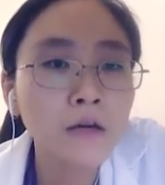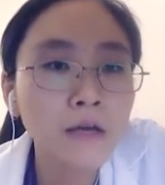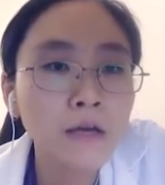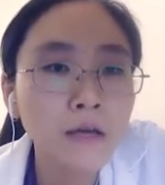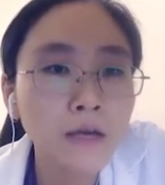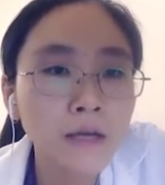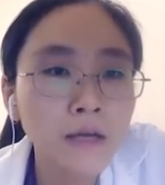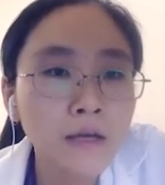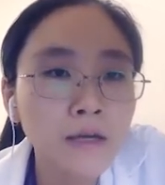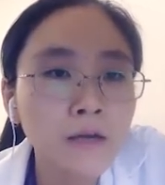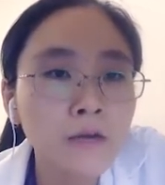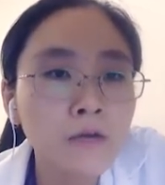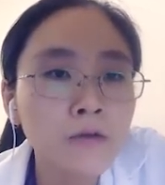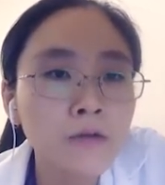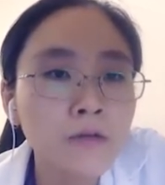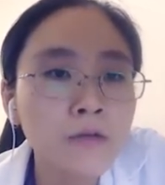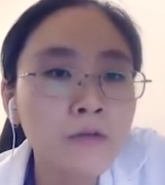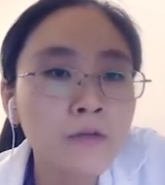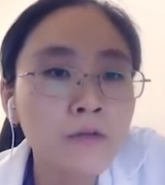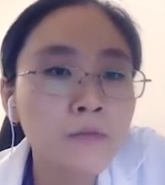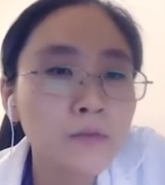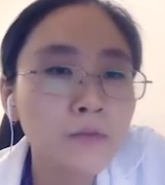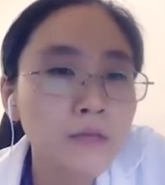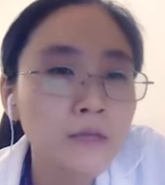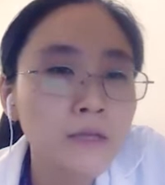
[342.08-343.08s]
can
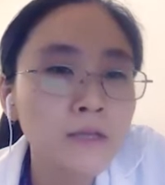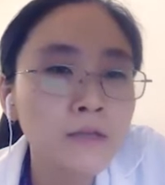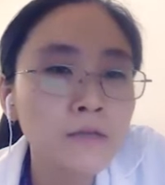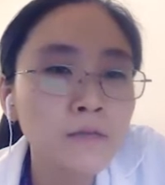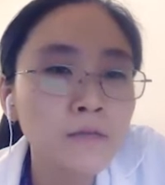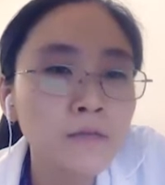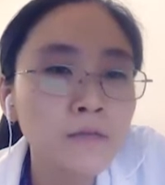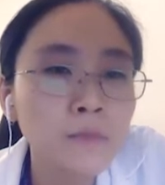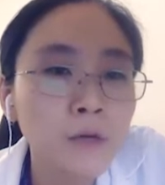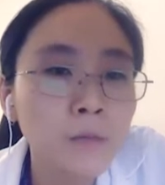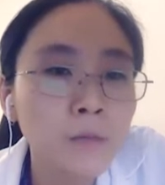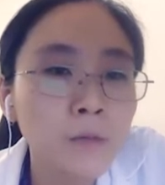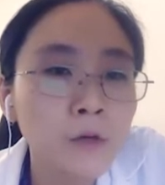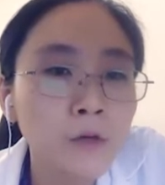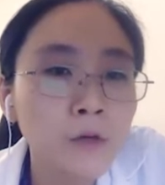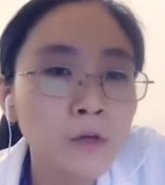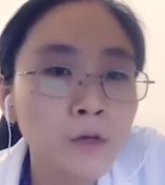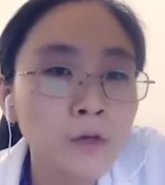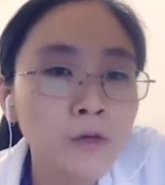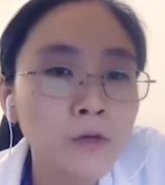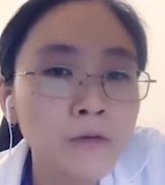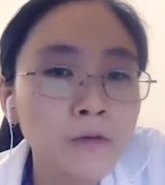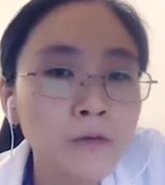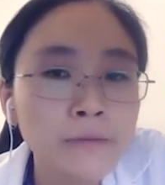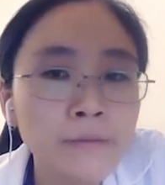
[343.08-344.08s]
increase release of
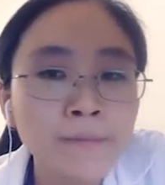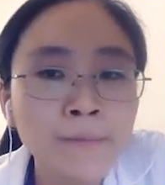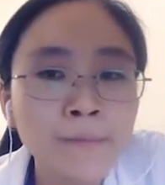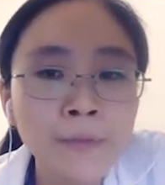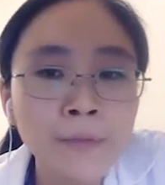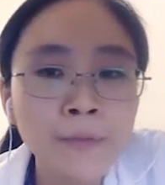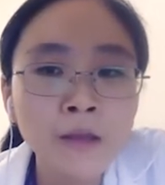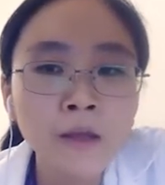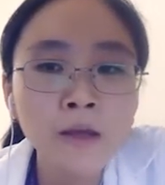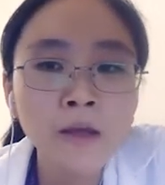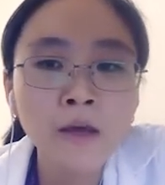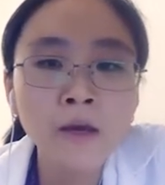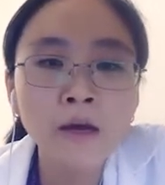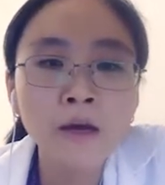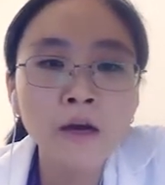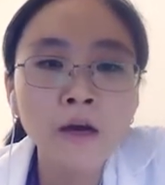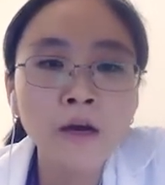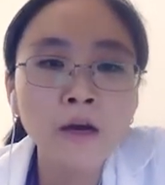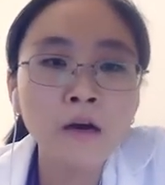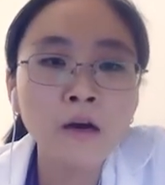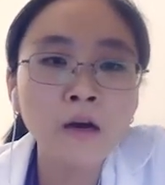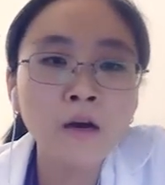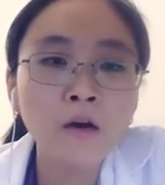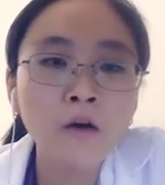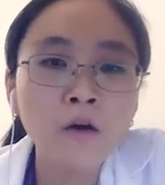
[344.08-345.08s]
biomarkers.
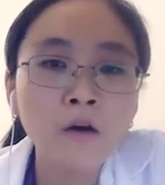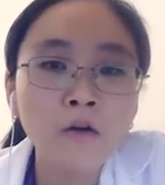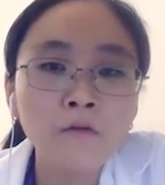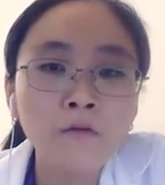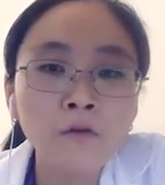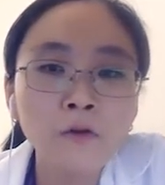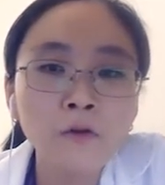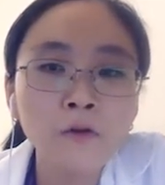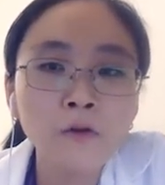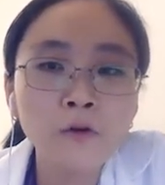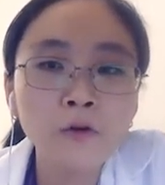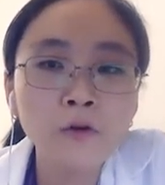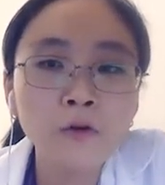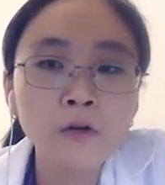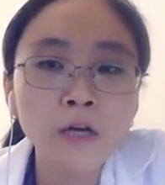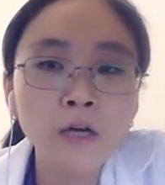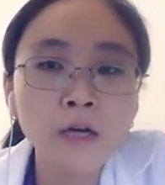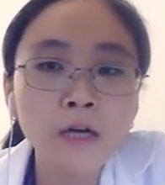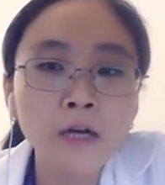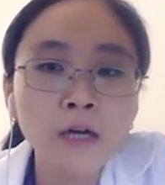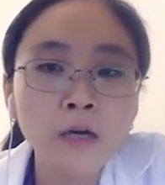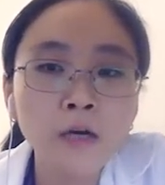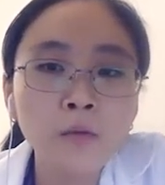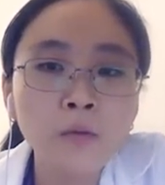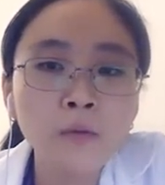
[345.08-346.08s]
However,
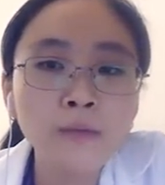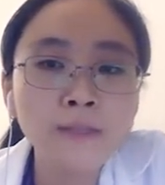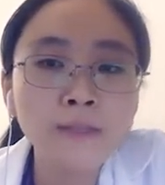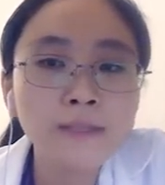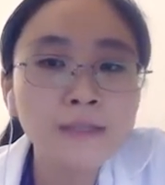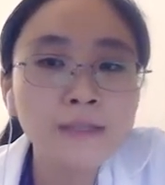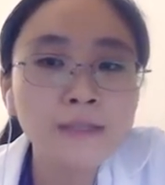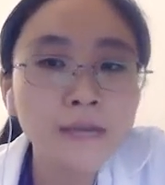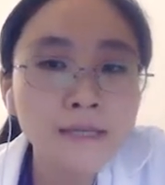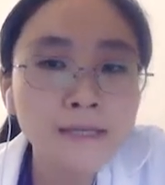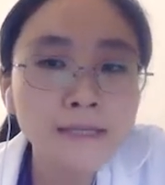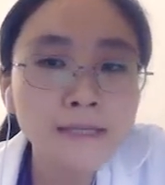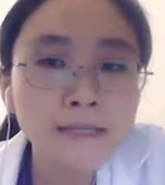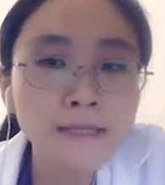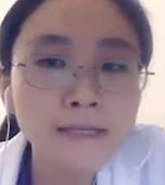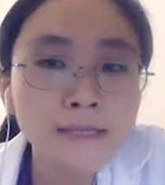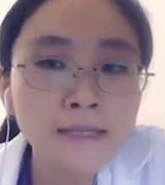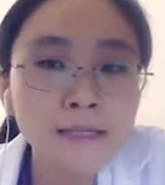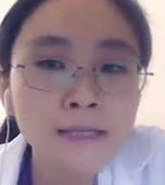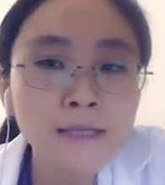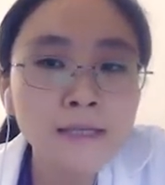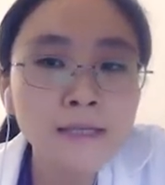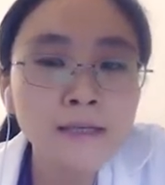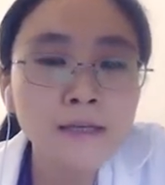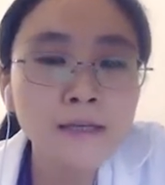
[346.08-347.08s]
we do not
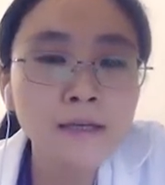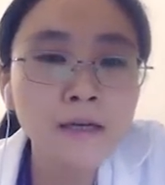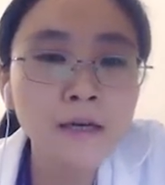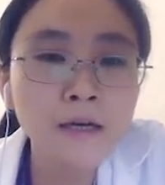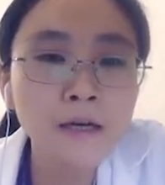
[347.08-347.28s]
see